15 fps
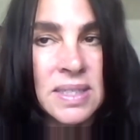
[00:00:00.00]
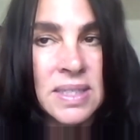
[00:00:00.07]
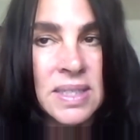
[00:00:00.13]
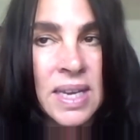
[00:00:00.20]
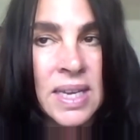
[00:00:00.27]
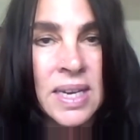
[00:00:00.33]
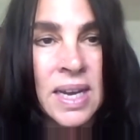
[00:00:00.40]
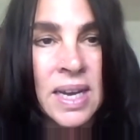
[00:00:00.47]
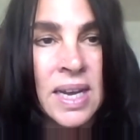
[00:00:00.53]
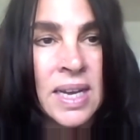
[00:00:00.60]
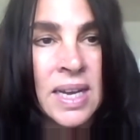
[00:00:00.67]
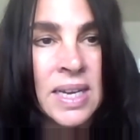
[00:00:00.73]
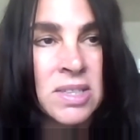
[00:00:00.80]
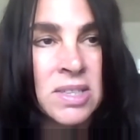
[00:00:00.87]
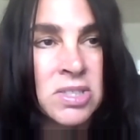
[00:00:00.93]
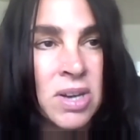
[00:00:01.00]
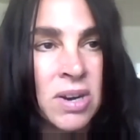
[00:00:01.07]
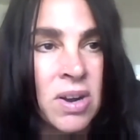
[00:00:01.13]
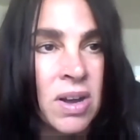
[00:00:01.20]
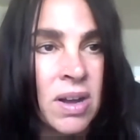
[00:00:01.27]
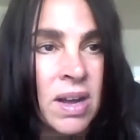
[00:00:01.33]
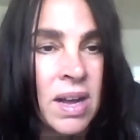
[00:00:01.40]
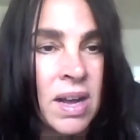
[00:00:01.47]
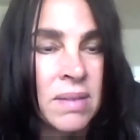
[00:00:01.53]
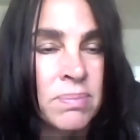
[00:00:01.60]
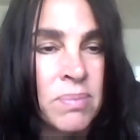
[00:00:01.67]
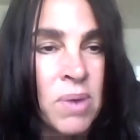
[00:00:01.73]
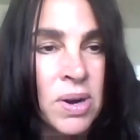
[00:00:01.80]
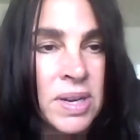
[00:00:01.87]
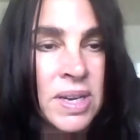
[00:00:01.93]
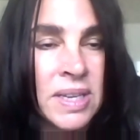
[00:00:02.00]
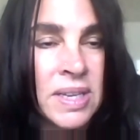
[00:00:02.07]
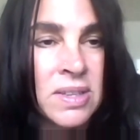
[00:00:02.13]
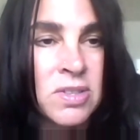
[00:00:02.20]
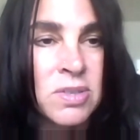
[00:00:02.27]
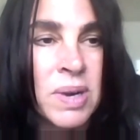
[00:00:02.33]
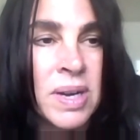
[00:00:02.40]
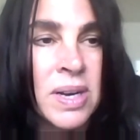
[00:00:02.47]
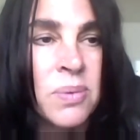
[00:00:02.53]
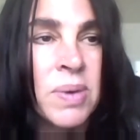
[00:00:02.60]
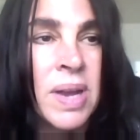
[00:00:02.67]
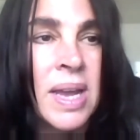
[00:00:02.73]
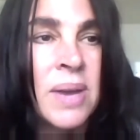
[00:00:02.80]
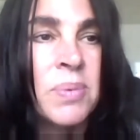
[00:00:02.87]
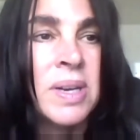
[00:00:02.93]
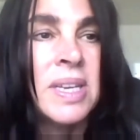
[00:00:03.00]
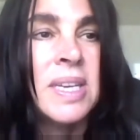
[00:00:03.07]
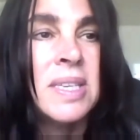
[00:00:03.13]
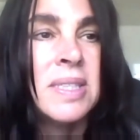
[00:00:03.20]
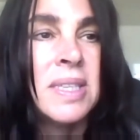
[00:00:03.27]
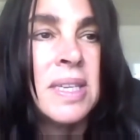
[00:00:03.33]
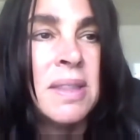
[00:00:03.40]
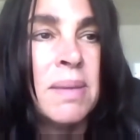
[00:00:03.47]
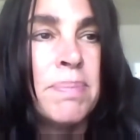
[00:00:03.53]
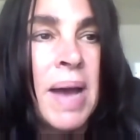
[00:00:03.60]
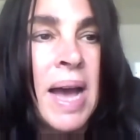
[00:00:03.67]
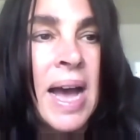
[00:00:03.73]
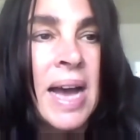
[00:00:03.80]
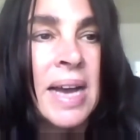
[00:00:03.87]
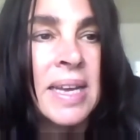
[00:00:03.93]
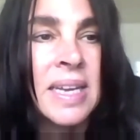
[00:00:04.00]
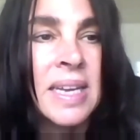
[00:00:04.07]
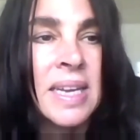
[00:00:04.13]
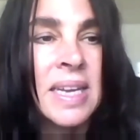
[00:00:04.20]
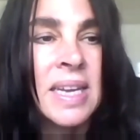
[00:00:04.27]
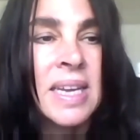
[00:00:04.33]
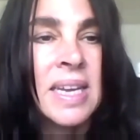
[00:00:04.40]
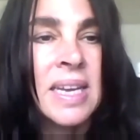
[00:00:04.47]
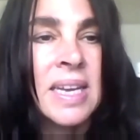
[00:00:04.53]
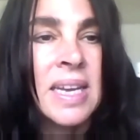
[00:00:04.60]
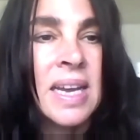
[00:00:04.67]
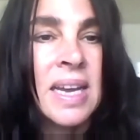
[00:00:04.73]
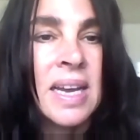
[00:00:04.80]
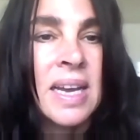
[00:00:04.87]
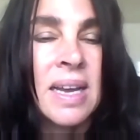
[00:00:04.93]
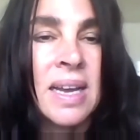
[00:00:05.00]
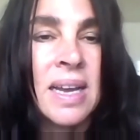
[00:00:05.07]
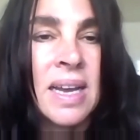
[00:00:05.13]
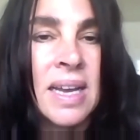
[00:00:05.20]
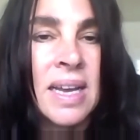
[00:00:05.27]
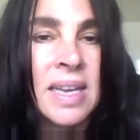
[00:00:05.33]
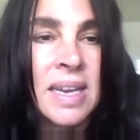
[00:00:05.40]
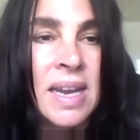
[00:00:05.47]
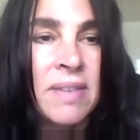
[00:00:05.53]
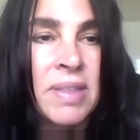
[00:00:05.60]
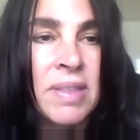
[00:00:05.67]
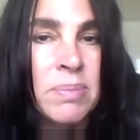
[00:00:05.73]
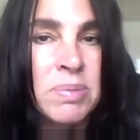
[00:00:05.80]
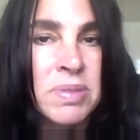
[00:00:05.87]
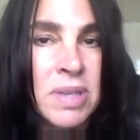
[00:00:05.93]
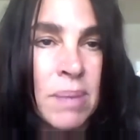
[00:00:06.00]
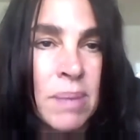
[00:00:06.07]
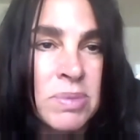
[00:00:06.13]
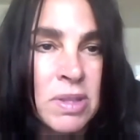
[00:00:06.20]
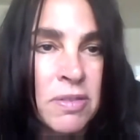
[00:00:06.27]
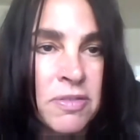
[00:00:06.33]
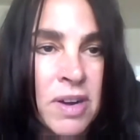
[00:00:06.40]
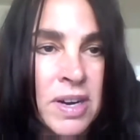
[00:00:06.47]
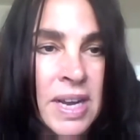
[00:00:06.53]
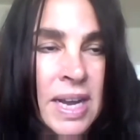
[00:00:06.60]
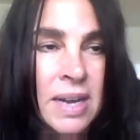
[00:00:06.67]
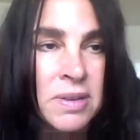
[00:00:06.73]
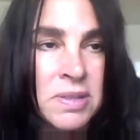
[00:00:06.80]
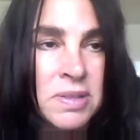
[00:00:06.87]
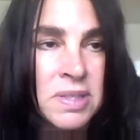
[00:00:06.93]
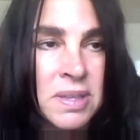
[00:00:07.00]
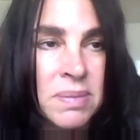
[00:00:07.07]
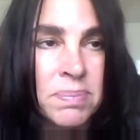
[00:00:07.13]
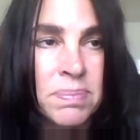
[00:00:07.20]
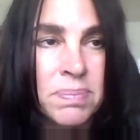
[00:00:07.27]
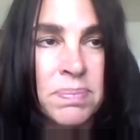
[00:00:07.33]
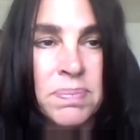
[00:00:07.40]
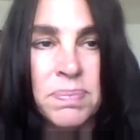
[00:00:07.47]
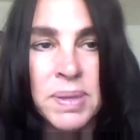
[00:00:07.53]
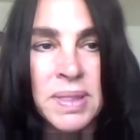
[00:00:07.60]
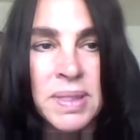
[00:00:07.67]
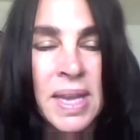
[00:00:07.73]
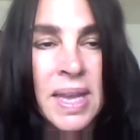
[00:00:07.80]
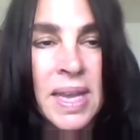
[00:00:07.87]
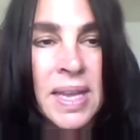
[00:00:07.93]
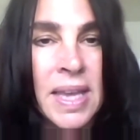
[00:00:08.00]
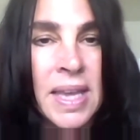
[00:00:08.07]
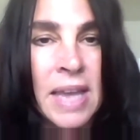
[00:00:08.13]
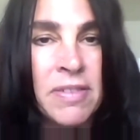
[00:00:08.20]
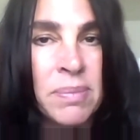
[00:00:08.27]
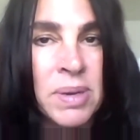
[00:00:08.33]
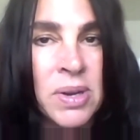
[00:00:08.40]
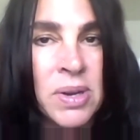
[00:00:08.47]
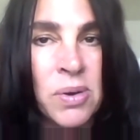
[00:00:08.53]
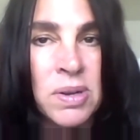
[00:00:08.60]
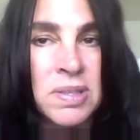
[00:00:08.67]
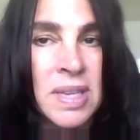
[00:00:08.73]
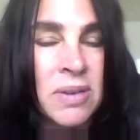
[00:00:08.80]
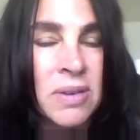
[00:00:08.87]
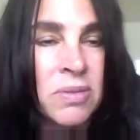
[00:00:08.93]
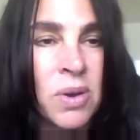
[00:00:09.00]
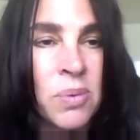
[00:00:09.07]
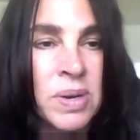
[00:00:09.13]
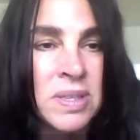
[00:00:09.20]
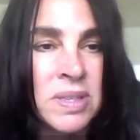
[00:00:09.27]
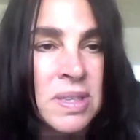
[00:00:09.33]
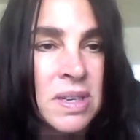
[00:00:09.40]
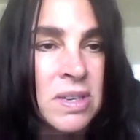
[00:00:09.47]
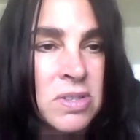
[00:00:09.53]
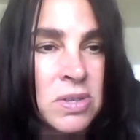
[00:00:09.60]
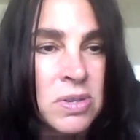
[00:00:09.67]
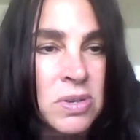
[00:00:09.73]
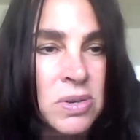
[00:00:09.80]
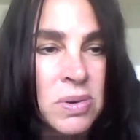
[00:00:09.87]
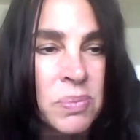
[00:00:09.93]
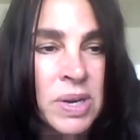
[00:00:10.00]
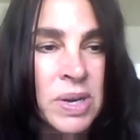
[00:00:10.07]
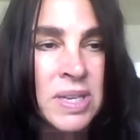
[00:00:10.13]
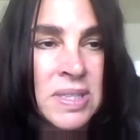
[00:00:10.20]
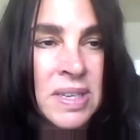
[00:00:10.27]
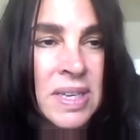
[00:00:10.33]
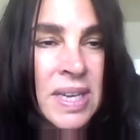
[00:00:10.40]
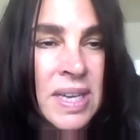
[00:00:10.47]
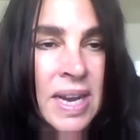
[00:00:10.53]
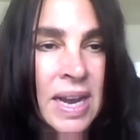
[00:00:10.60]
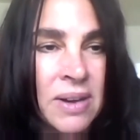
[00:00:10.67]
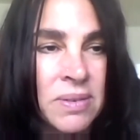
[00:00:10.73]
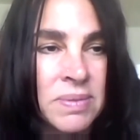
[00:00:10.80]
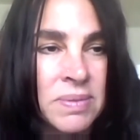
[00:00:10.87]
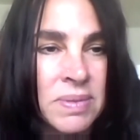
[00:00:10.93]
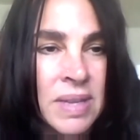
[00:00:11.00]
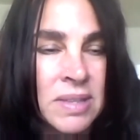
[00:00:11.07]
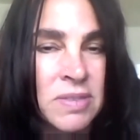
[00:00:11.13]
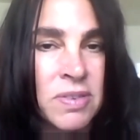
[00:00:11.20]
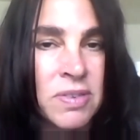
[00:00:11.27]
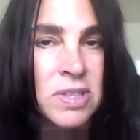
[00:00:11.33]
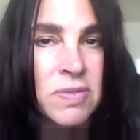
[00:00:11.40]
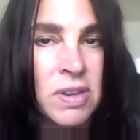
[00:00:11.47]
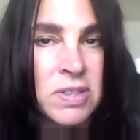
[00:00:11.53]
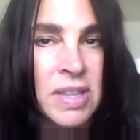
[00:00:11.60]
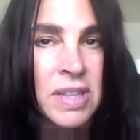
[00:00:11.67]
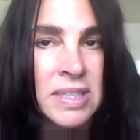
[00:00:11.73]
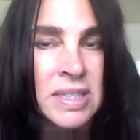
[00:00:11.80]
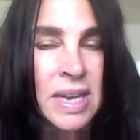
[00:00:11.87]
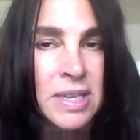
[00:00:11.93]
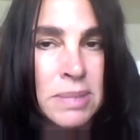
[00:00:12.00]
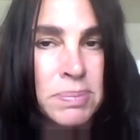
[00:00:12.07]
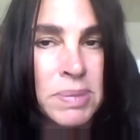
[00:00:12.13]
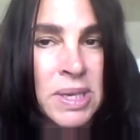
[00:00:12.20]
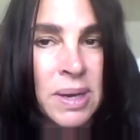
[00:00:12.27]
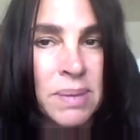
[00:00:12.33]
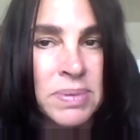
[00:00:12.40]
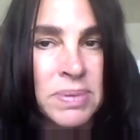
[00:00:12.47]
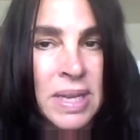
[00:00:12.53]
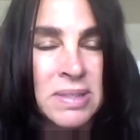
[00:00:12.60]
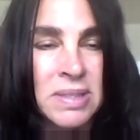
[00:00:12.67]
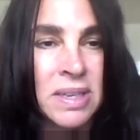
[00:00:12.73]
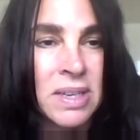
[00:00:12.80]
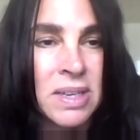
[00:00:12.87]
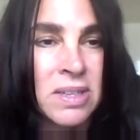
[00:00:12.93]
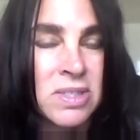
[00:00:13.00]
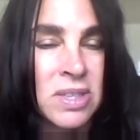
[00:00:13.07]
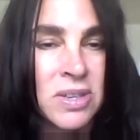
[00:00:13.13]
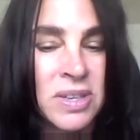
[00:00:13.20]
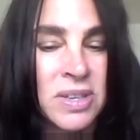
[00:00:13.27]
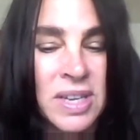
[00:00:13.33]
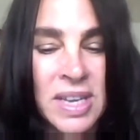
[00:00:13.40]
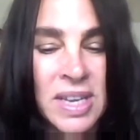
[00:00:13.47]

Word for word: can I start marketing this right away when he's in the back? I can have them come to the front house, but they gave him a notice. They don't know what he's going to do and when he's going to get out. That's first of all. So that ties me up. That's a concern.